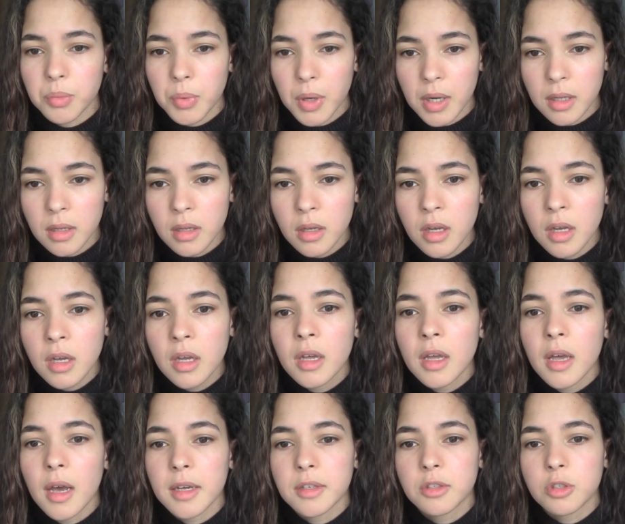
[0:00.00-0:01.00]
well.
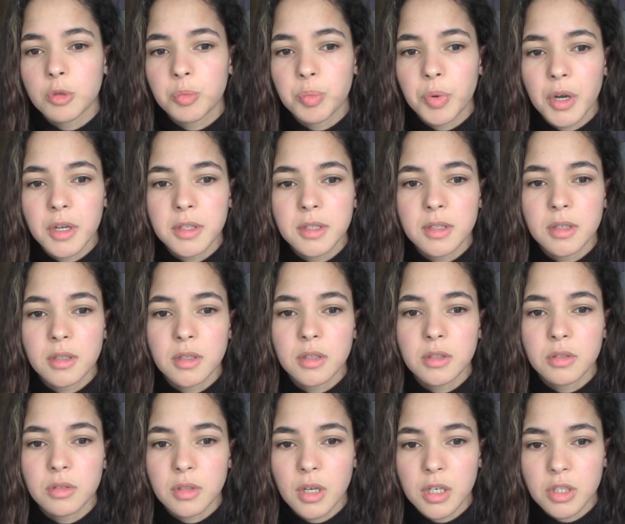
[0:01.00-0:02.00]
I took part in an
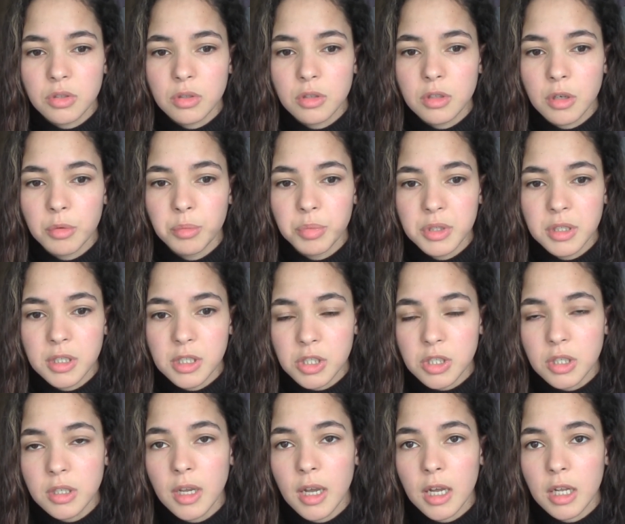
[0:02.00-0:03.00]
international
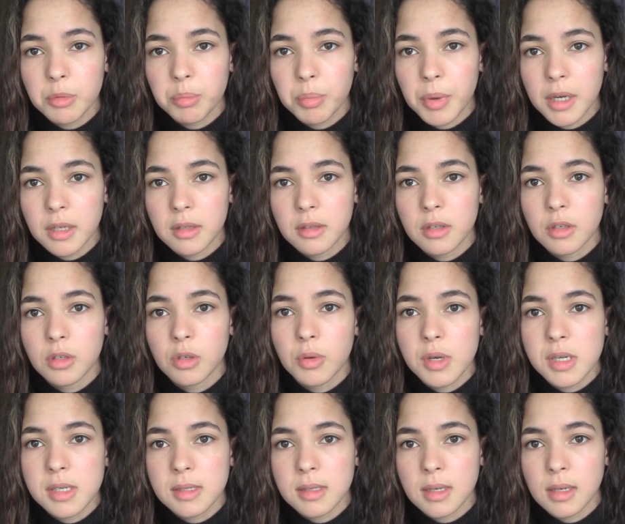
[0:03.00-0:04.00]
competition held by the
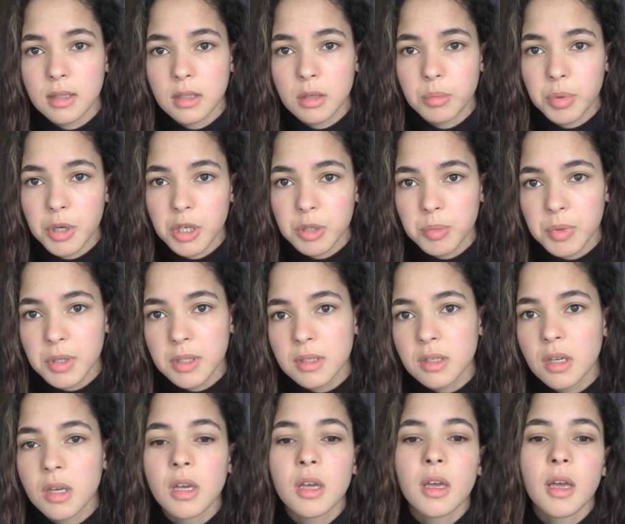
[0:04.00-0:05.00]
US State Department
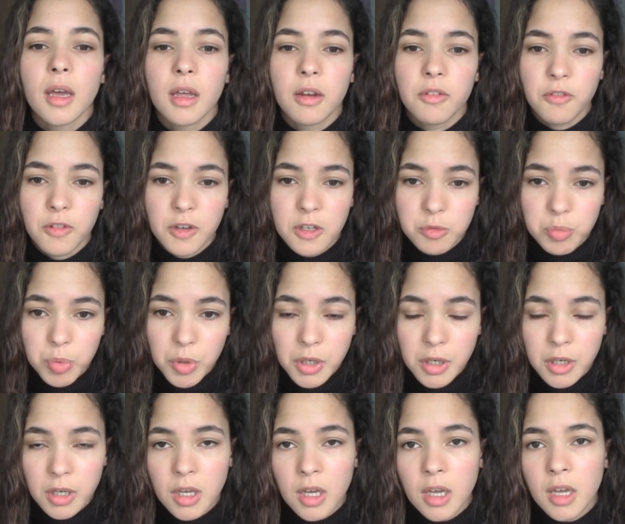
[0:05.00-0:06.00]
and Facebook.
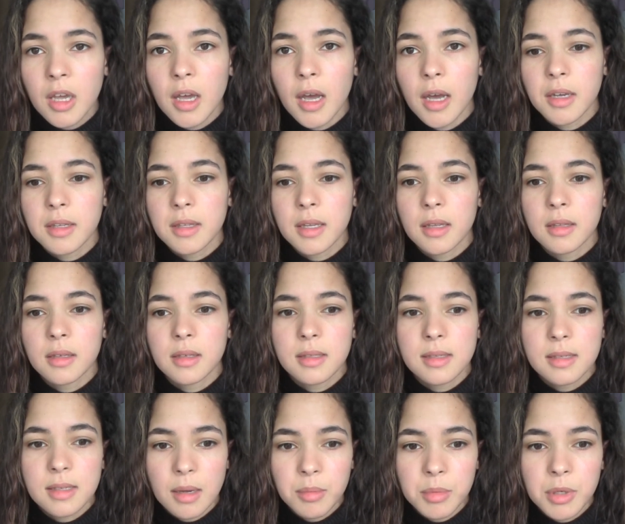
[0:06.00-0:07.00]
I attended
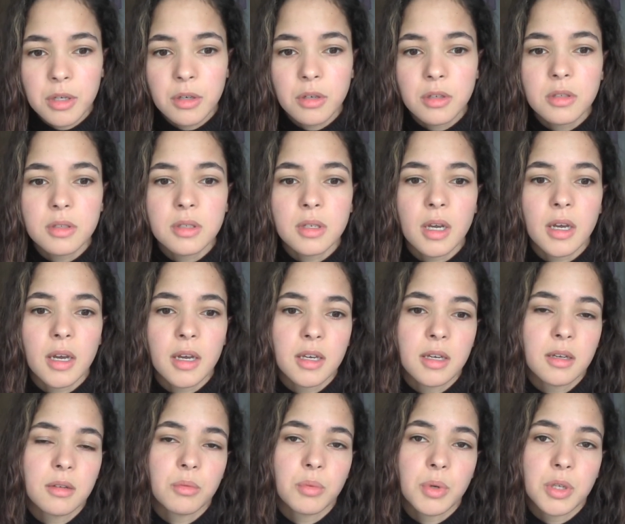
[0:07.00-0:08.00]
seminars,
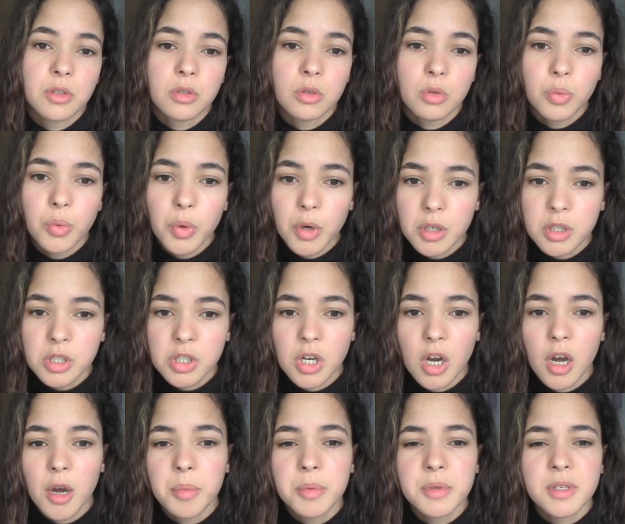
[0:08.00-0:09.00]
I went to
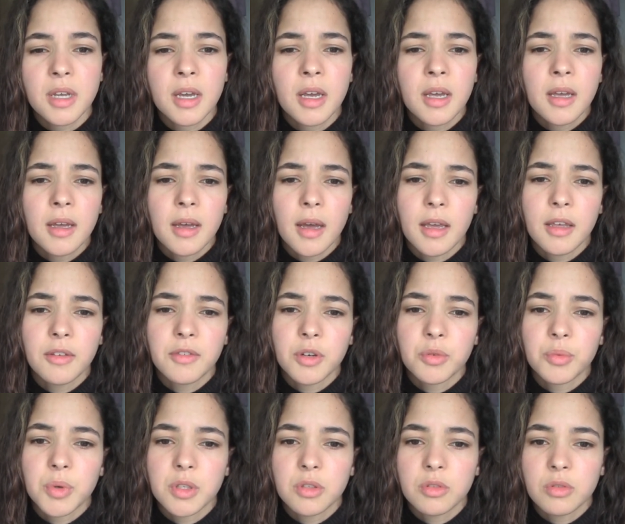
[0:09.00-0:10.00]
workshops, I even
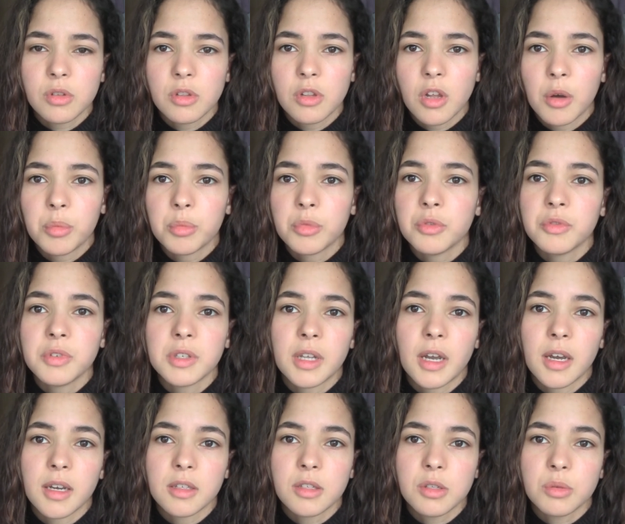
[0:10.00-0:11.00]
went to law movie
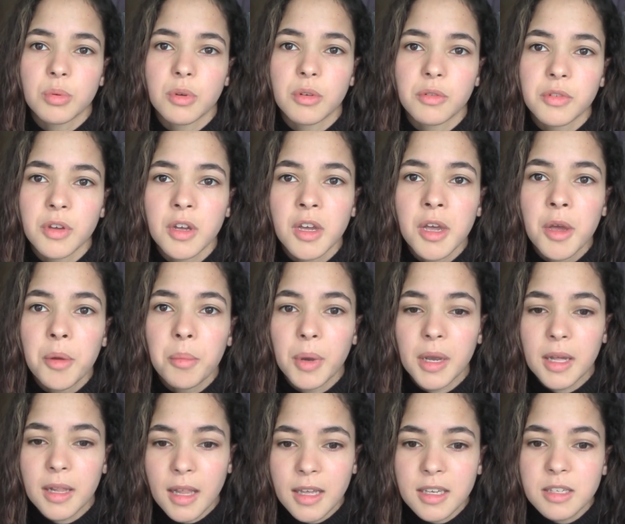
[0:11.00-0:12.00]
nights with my
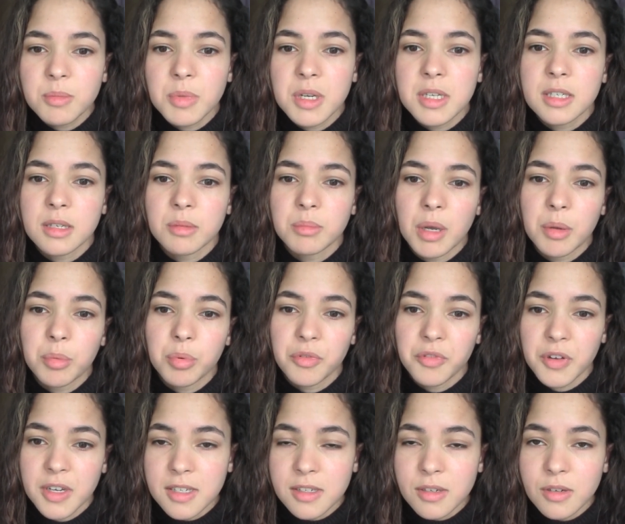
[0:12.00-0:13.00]
classmates and my
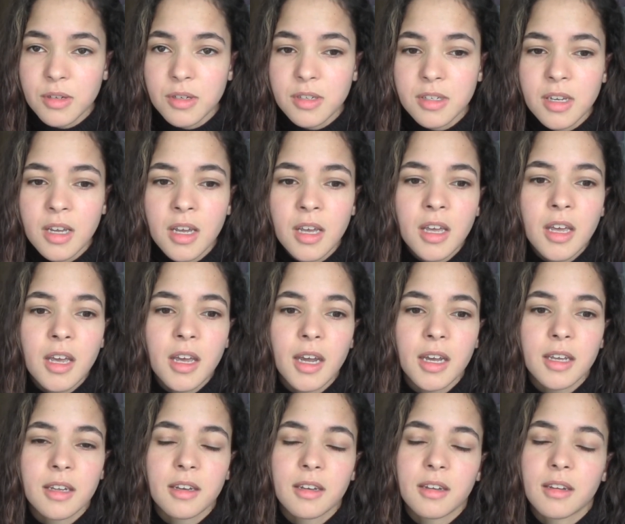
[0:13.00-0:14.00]
professors,
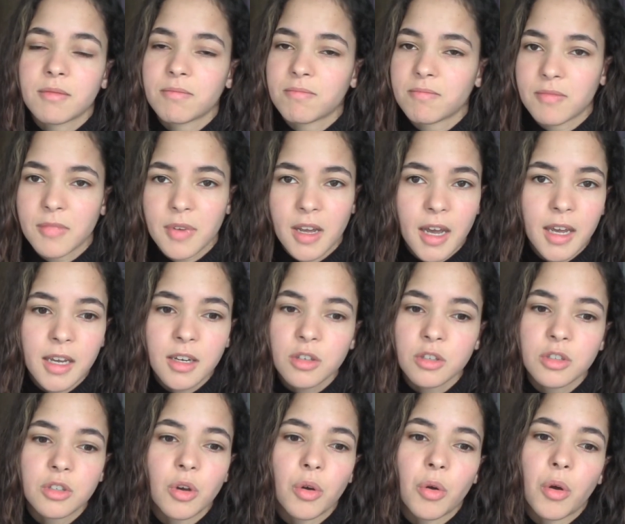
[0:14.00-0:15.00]
and I
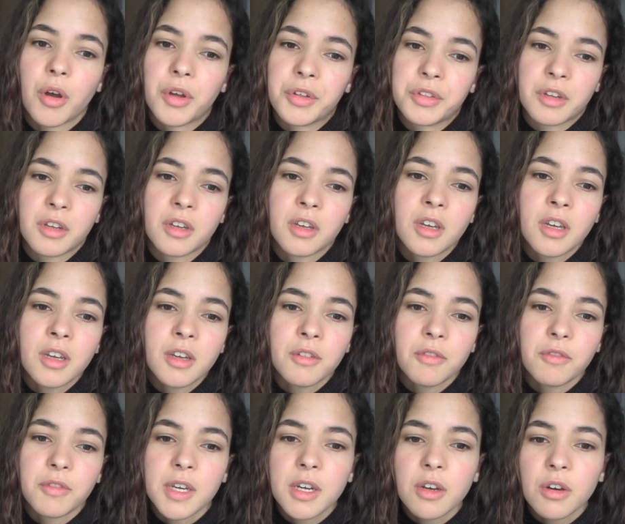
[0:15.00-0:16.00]
could go on.
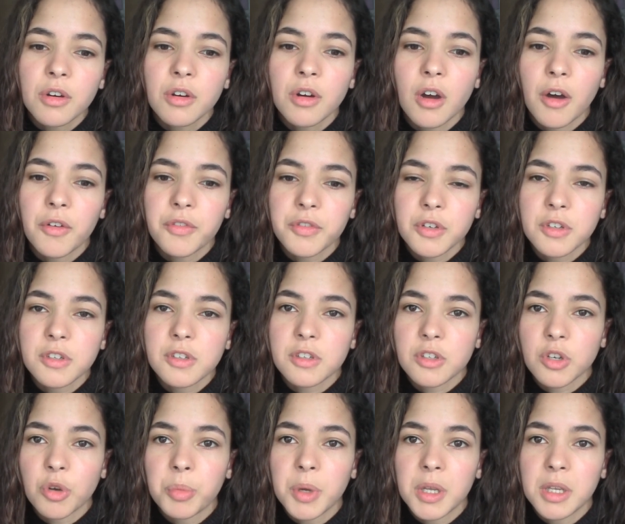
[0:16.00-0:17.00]
VICO offers
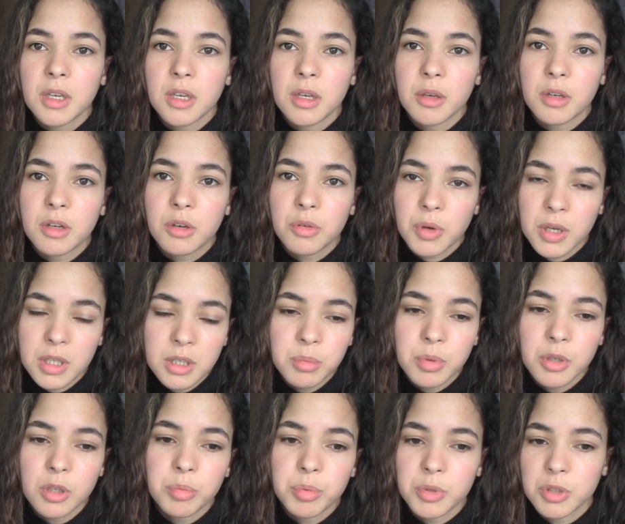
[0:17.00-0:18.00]
so many
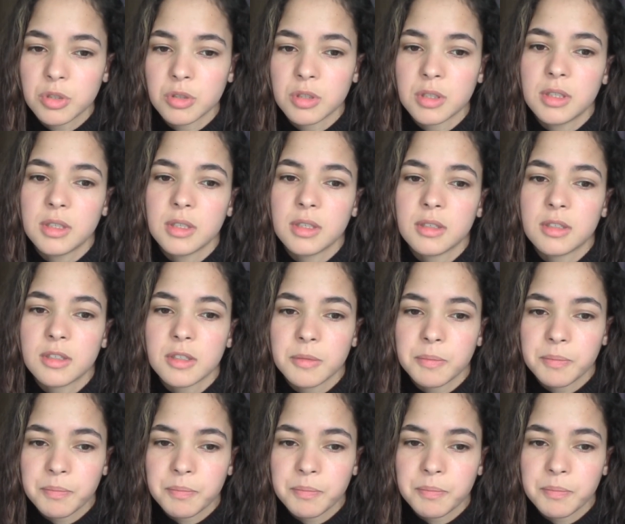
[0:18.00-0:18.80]
incredible opportunities.